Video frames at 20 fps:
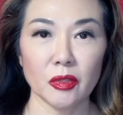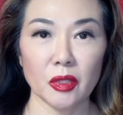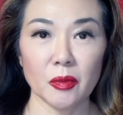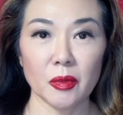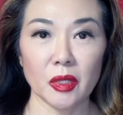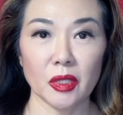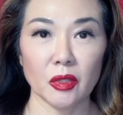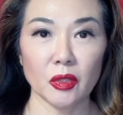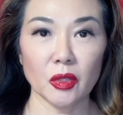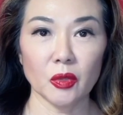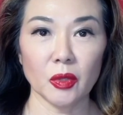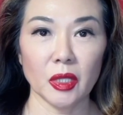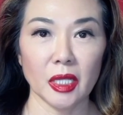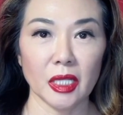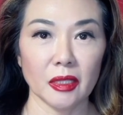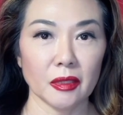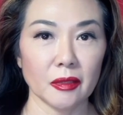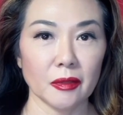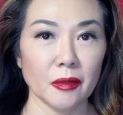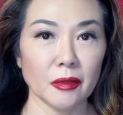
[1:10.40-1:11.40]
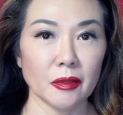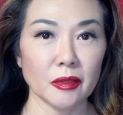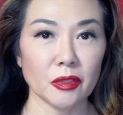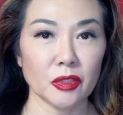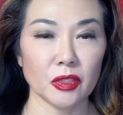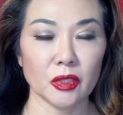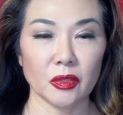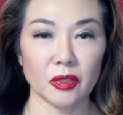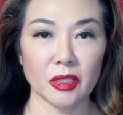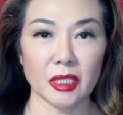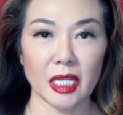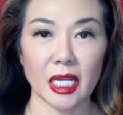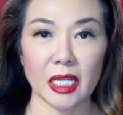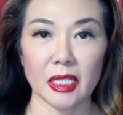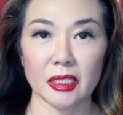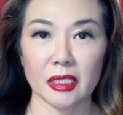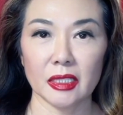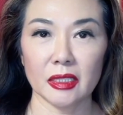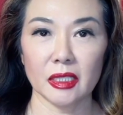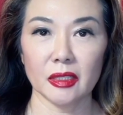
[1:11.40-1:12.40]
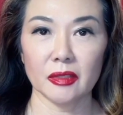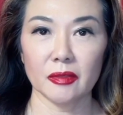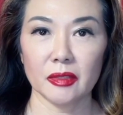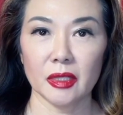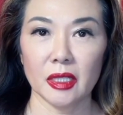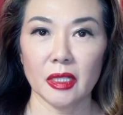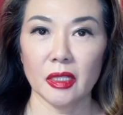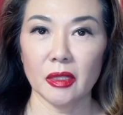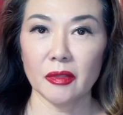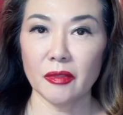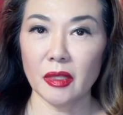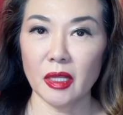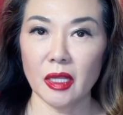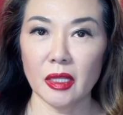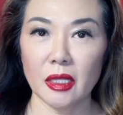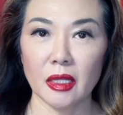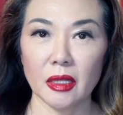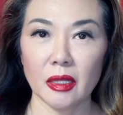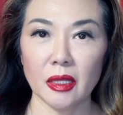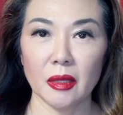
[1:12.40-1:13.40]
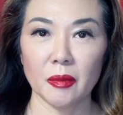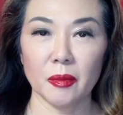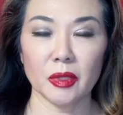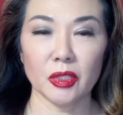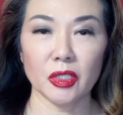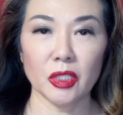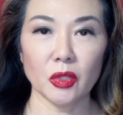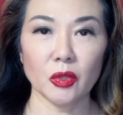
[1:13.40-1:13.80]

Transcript: her mother away. Suzy hated and feared her father, but she